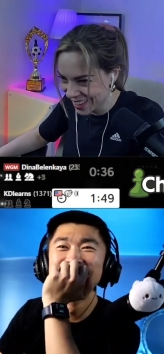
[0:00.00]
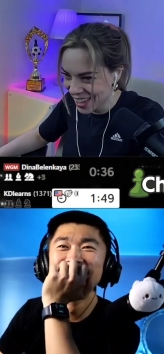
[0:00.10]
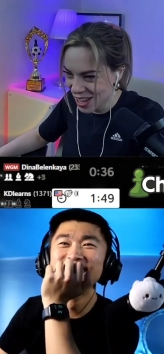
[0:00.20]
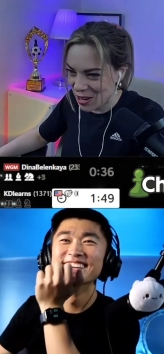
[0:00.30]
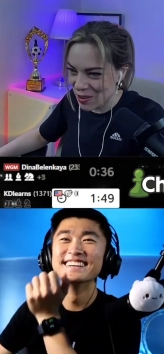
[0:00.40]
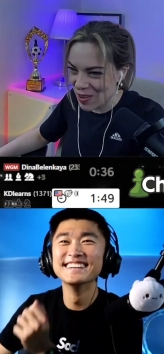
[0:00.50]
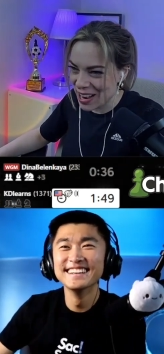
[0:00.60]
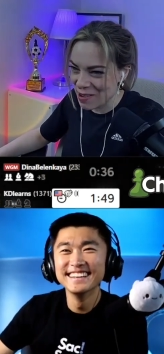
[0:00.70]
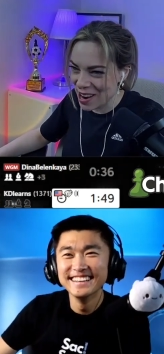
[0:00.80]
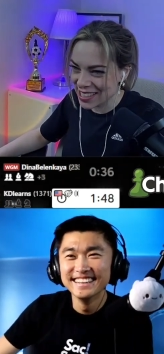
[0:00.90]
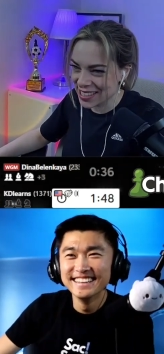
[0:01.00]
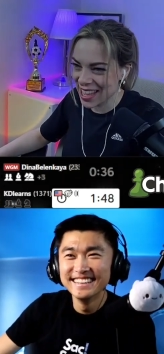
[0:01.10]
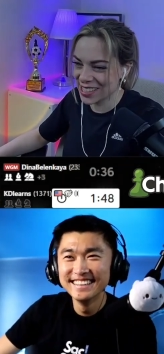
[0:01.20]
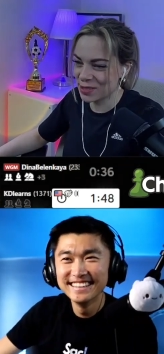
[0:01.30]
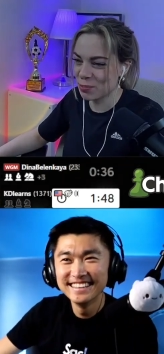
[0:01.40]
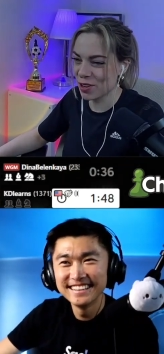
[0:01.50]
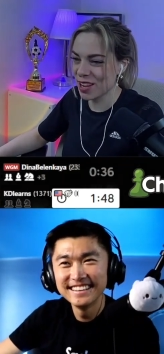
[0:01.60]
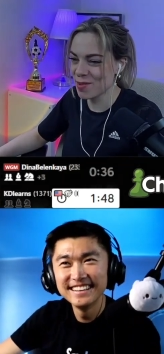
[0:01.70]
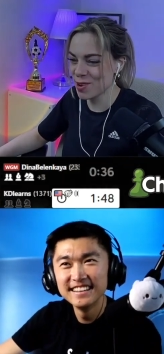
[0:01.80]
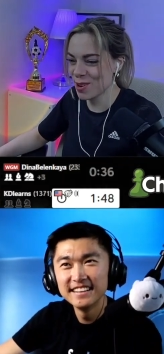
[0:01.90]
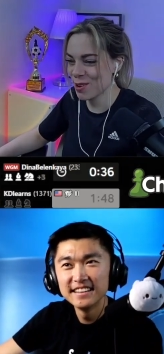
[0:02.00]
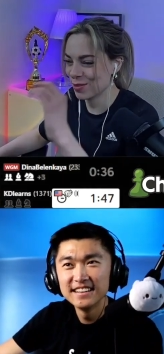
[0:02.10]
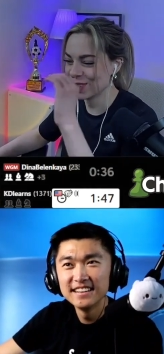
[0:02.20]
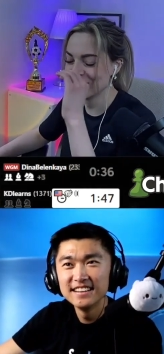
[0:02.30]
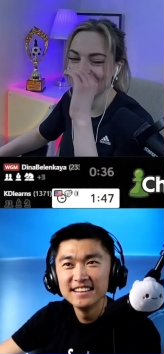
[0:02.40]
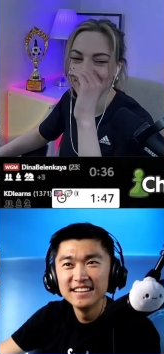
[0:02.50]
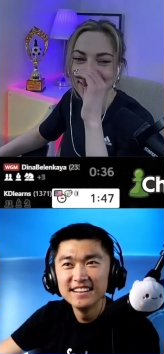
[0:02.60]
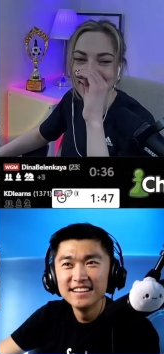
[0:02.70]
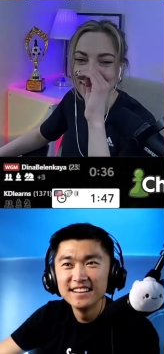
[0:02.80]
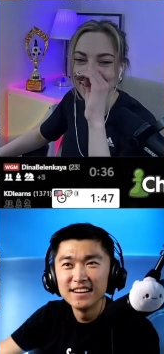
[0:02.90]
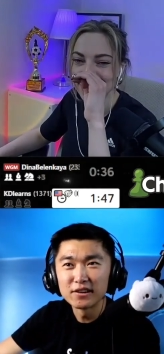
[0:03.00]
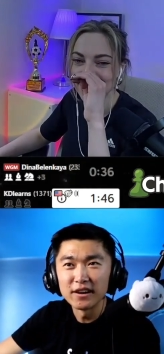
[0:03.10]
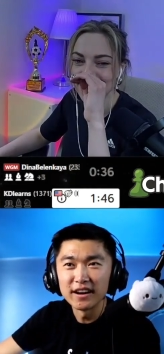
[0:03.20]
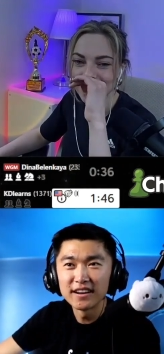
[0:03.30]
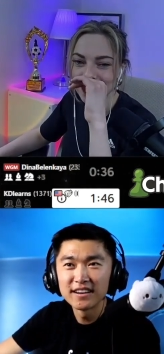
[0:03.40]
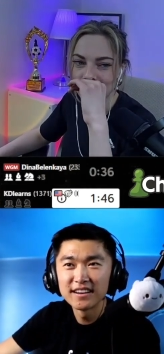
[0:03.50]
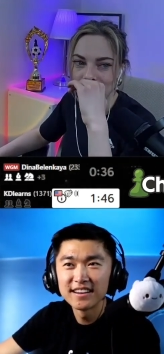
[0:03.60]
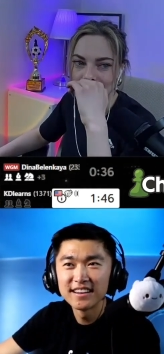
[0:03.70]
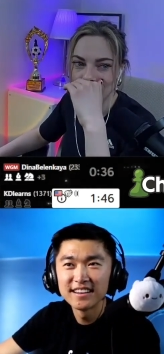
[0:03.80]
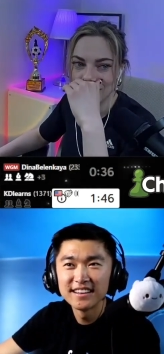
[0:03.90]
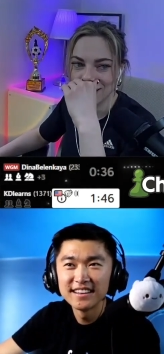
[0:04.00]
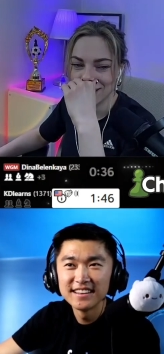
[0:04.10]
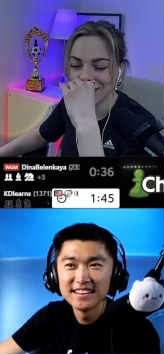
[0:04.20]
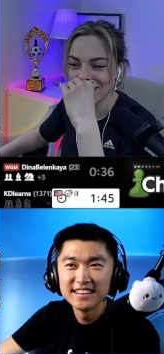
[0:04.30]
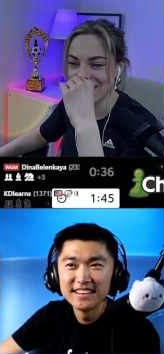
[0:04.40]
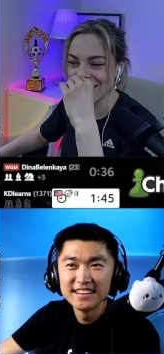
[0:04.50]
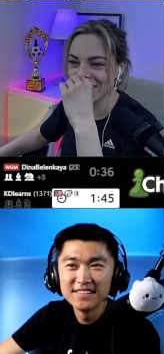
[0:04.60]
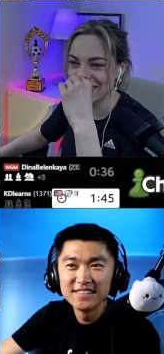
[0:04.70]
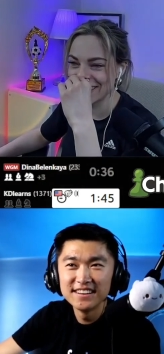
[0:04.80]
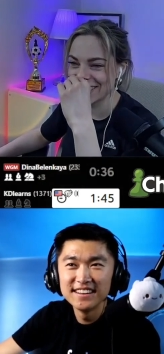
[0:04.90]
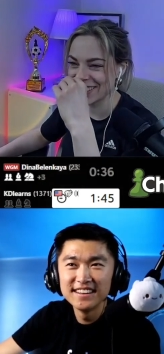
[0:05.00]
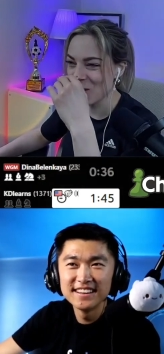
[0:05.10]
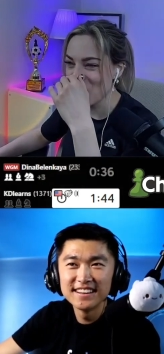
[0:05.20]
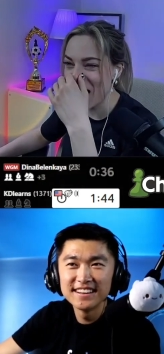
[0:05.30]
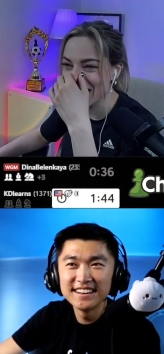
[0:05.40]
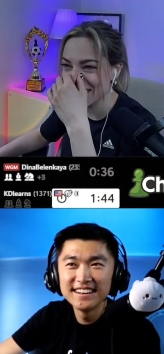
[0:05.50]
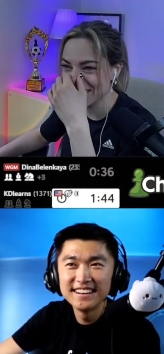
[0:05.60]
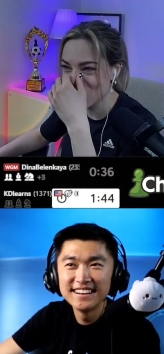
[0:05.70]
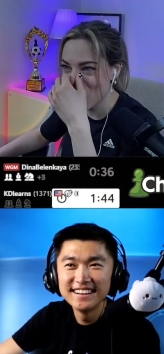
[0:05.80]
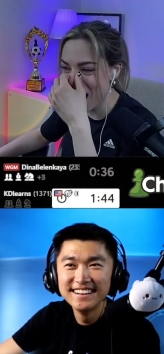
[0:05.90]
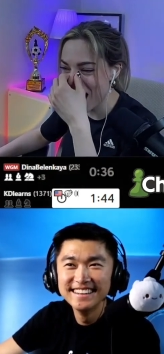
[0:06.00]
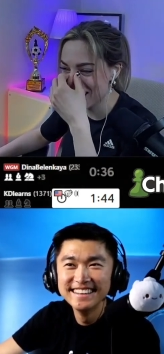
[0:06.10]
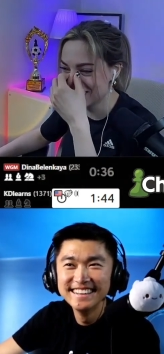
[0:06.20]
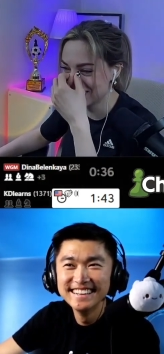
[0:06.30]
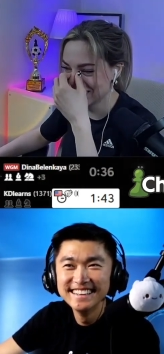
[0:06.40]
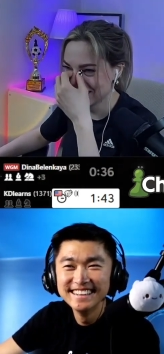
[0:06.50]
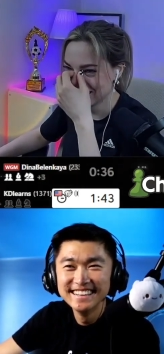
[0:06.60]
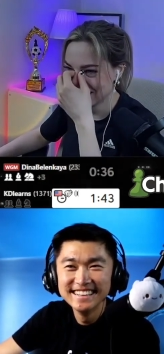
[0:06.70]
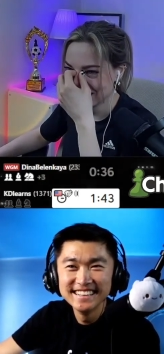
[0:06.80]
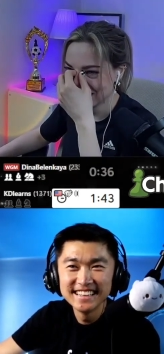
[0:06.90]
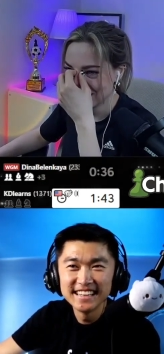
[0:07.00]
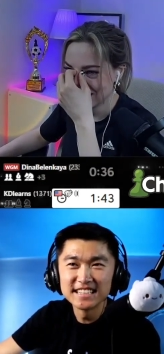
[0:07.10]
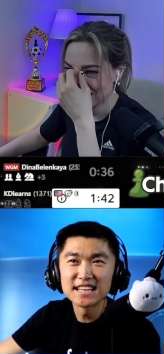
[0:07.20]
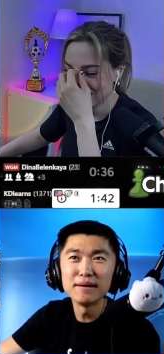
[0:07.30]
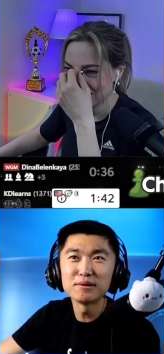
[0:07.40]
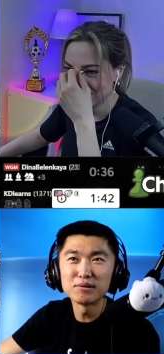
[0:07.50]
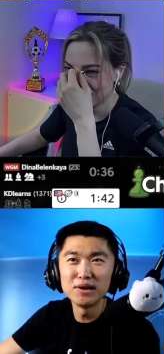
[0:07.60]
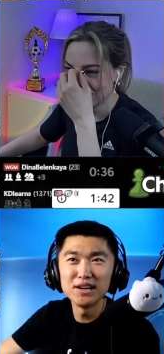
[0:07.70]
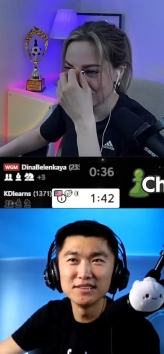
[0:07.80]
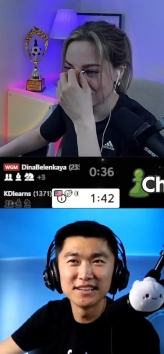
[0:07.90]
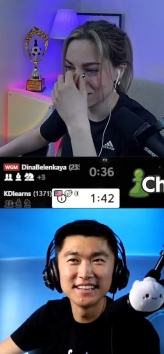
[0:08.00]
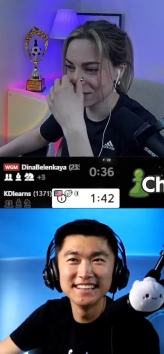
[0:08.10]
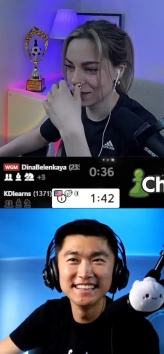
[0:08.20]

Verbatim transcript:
Speaker 1: Why was that free move?
Speaker 2: Okay.
Speaker 1: You just why what?
Speaker 2: It's time to run.